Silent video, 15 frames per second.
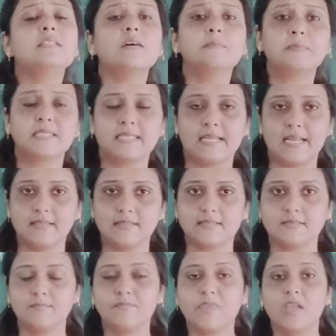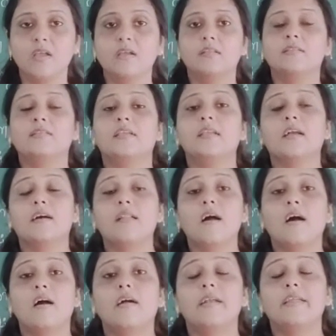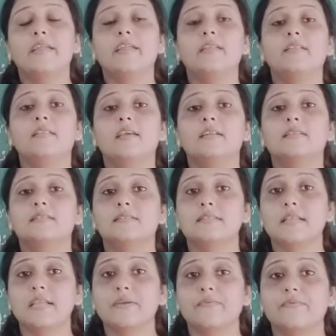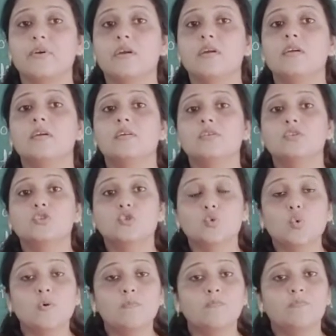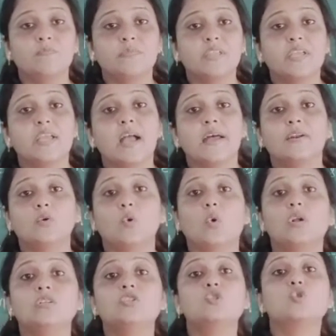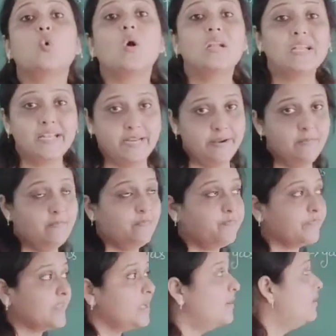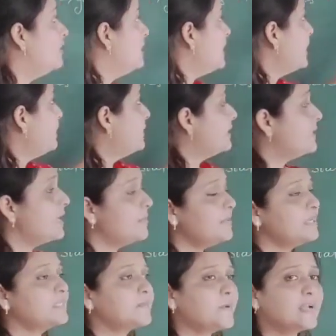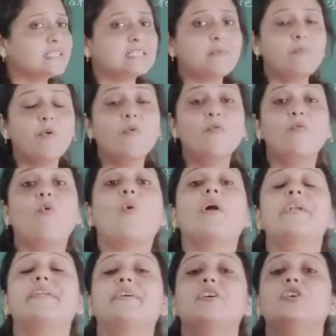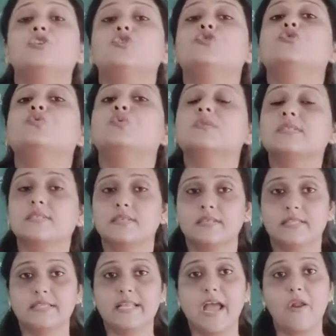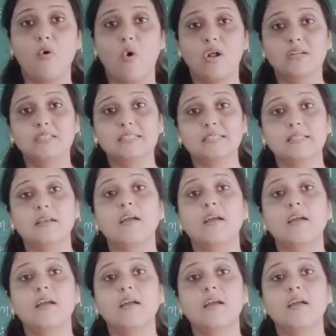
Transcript: substance, they are hard in their shape, so they are called solid. Liquid, that means for example water, juice, they are all